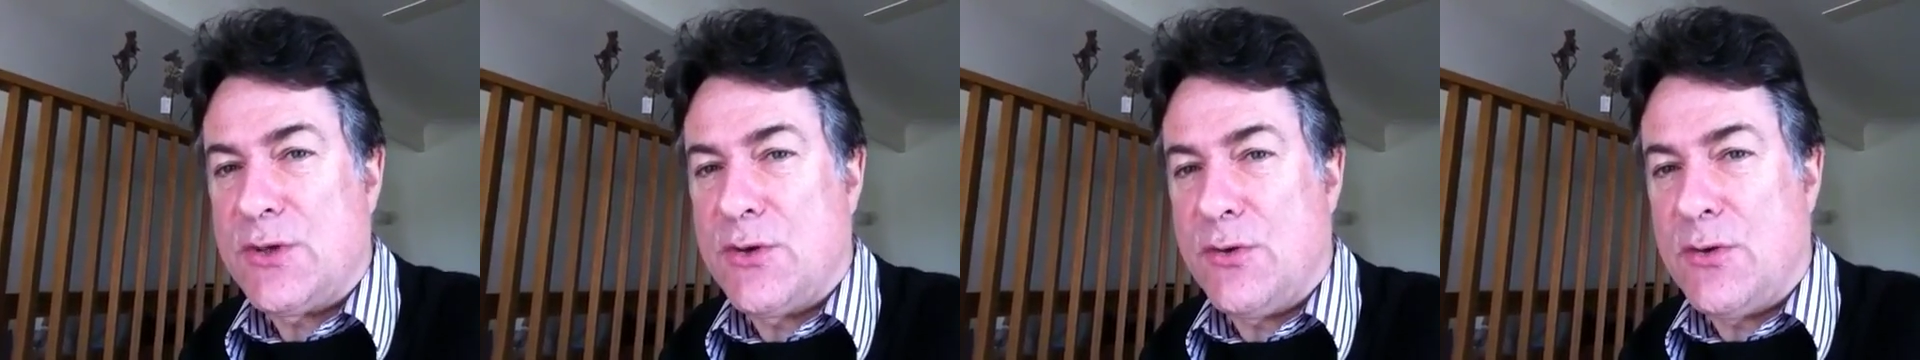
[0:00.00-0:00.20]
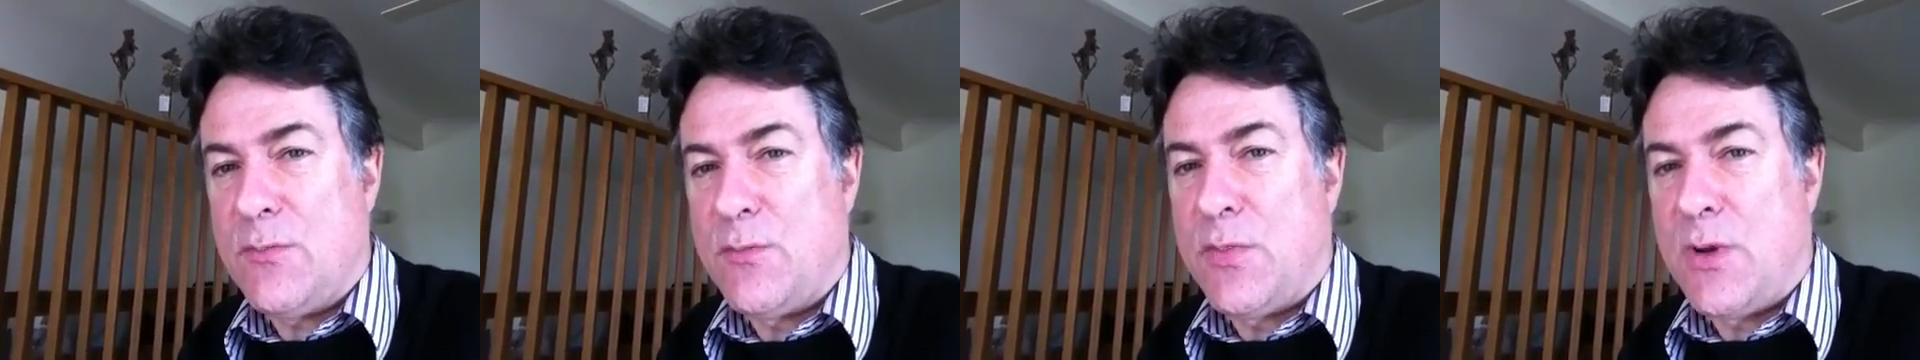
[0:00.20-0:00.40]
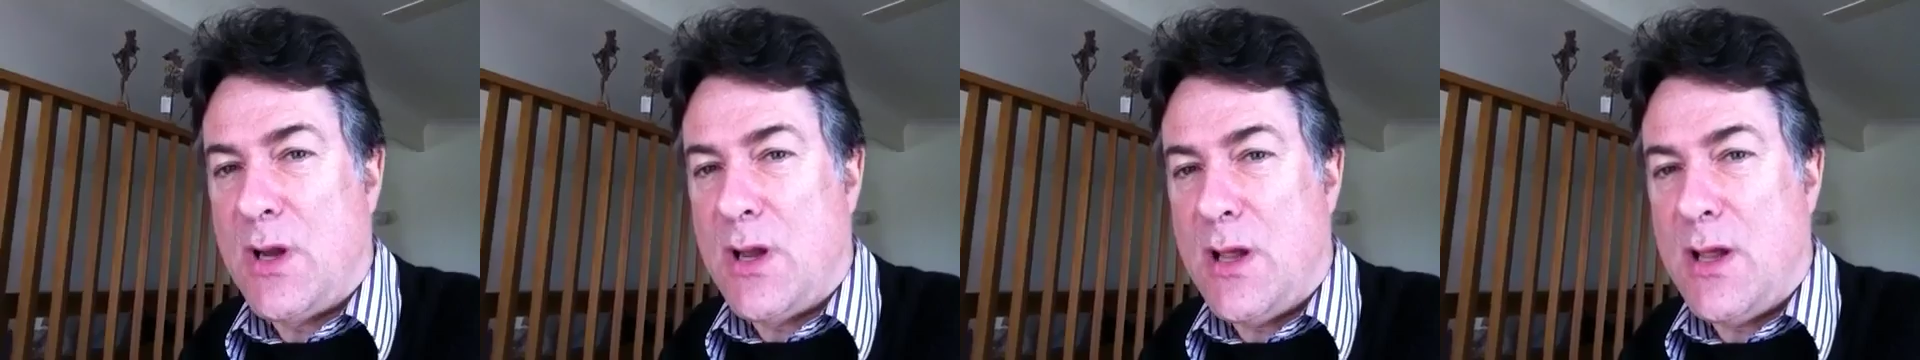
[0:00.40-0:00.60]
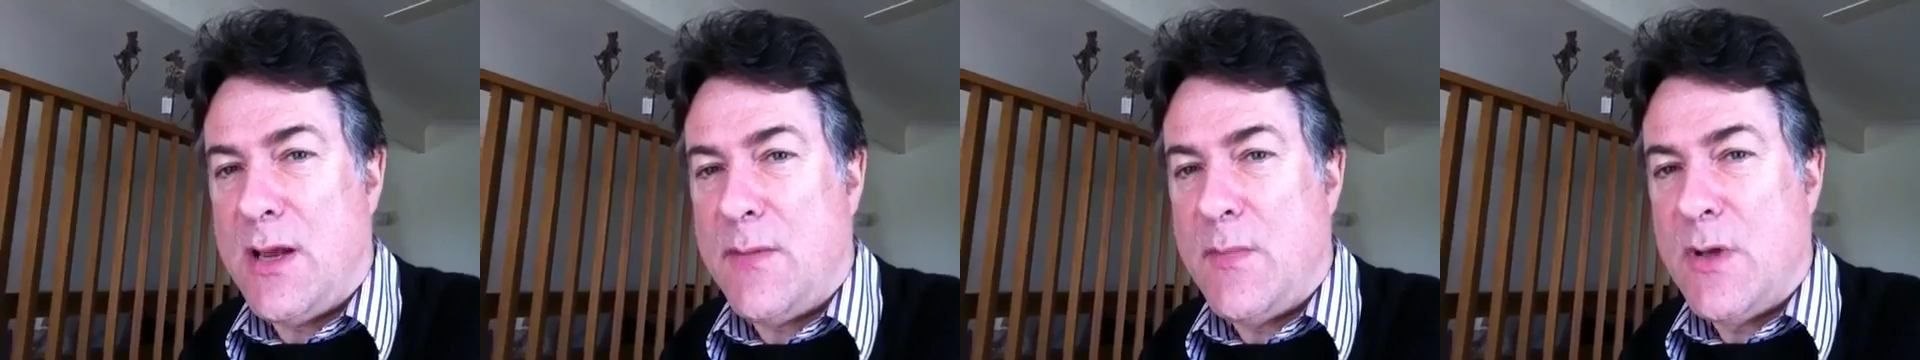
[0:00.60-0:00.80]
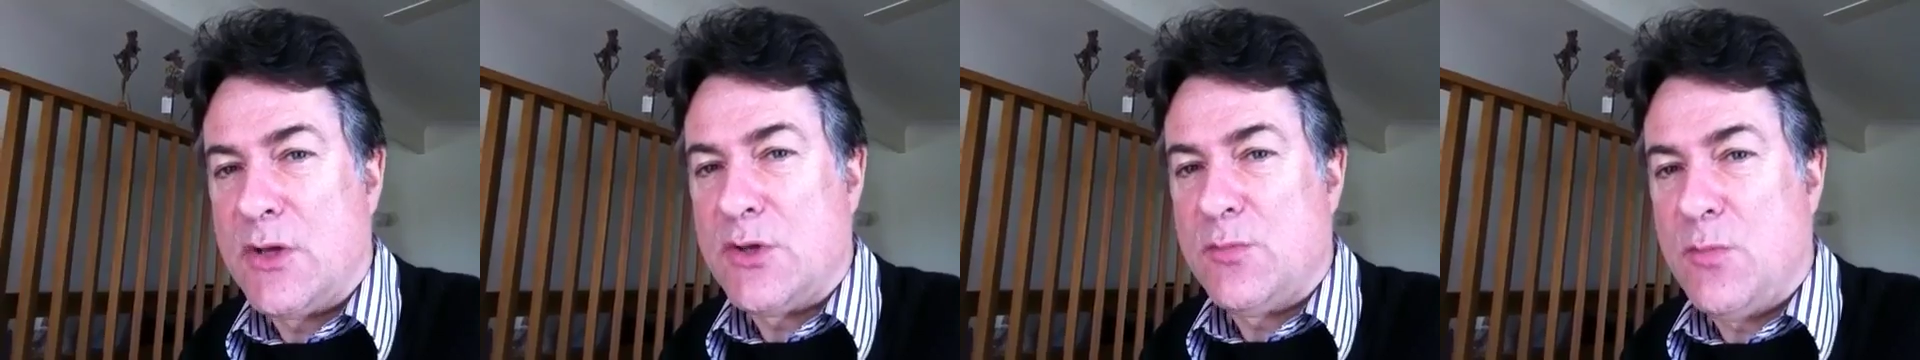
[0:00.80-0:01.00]
could apply
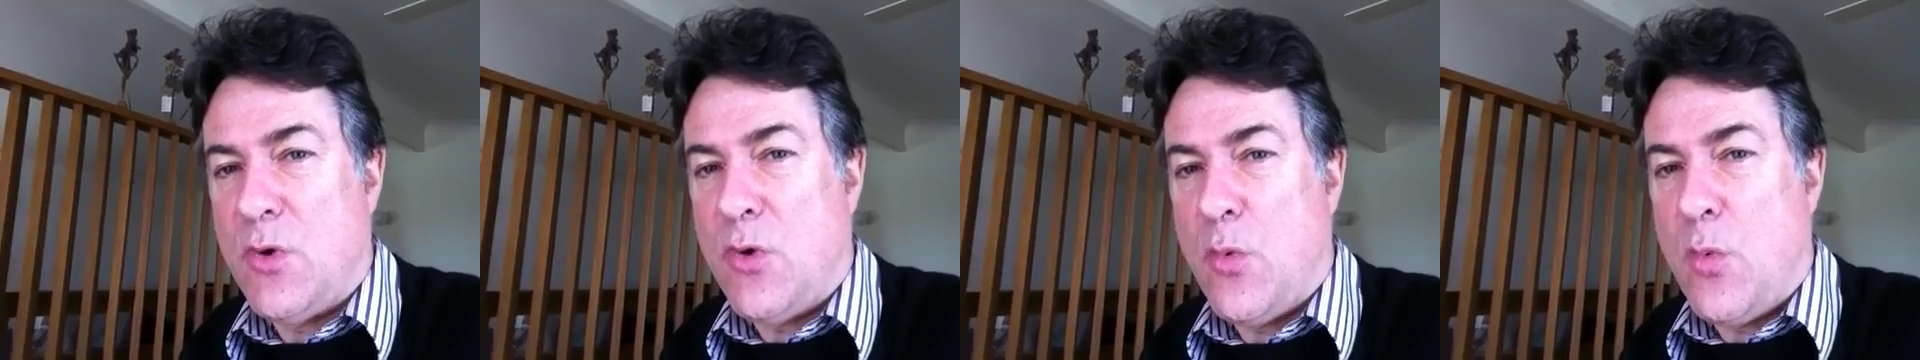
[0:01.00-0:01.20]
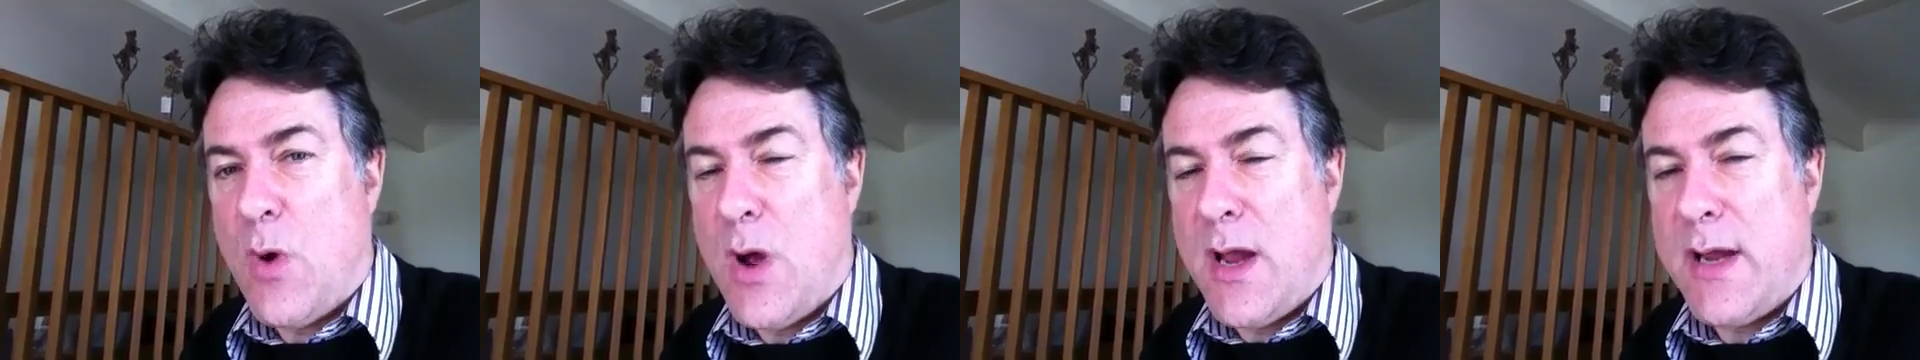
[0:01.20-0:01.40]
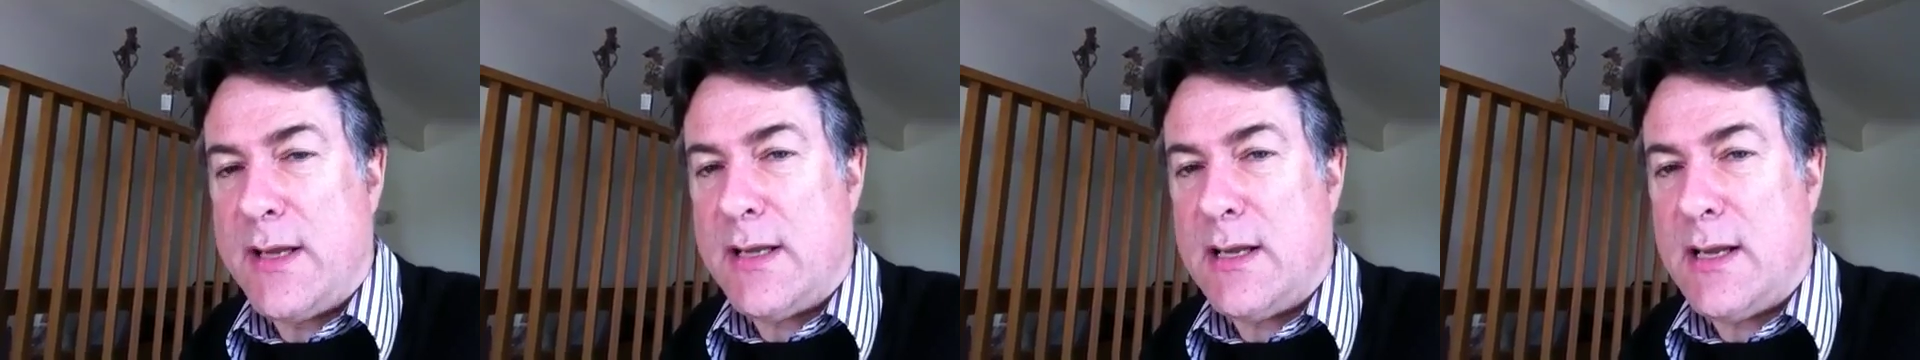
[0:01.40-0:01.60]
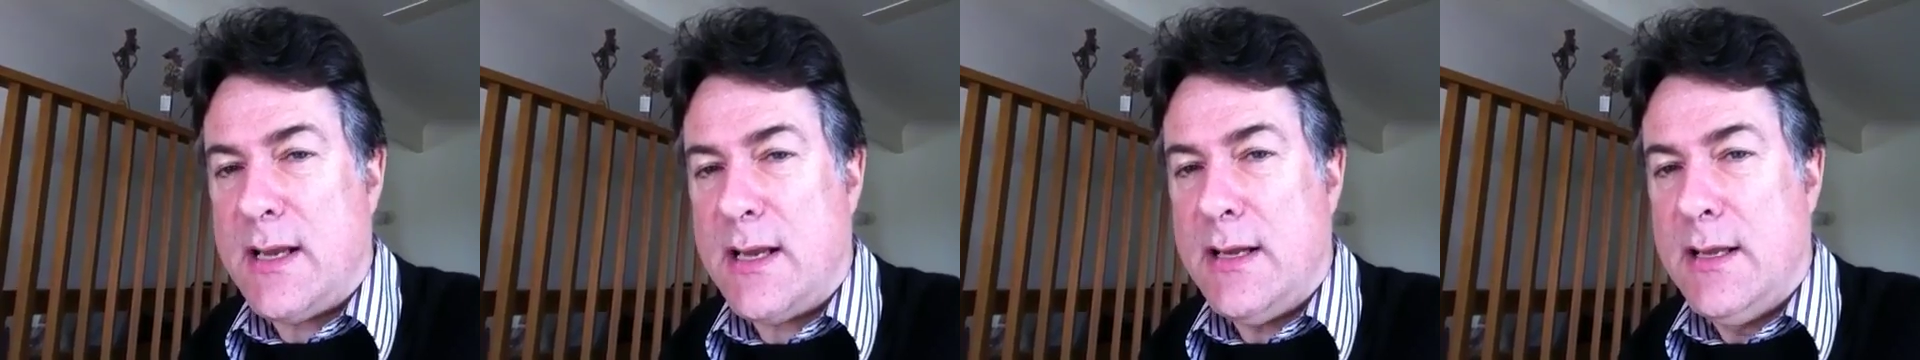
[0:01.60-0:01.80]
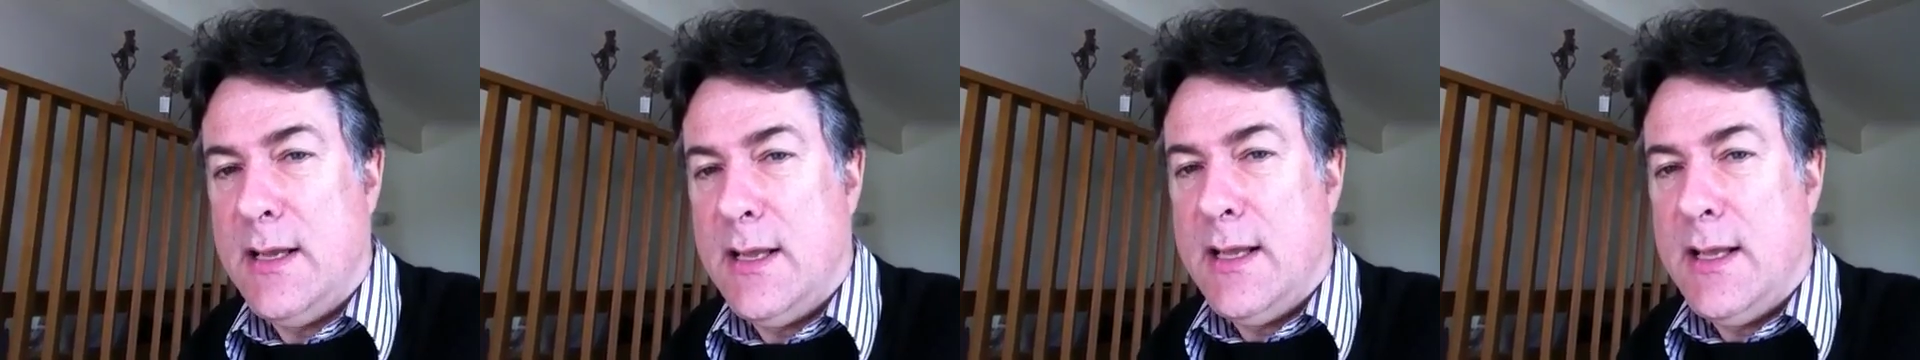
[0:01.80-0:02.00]
much more
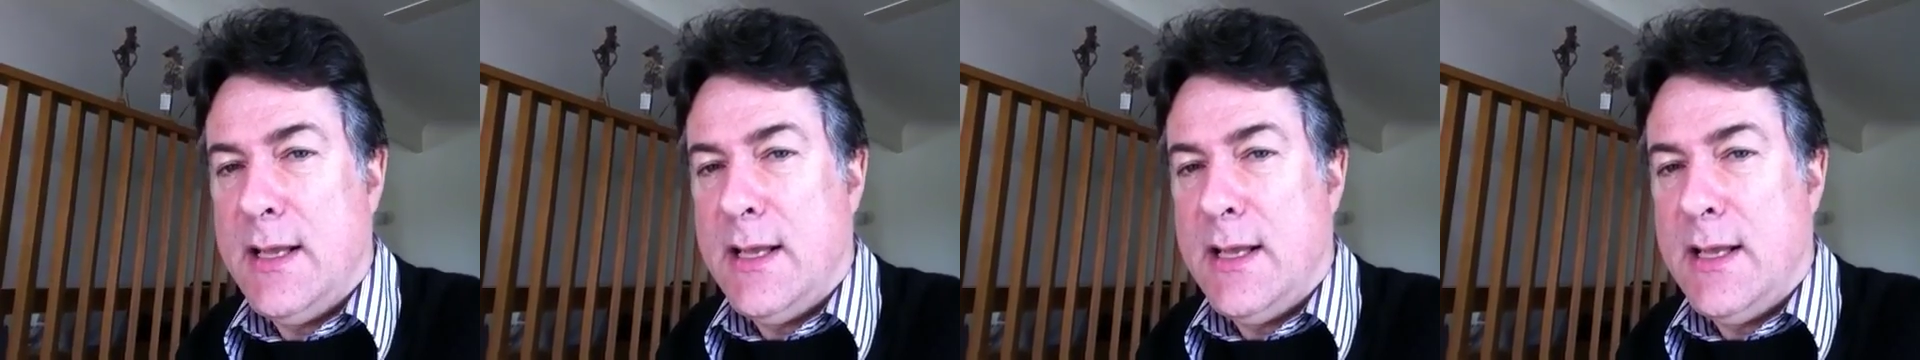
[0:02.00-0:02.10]
widely.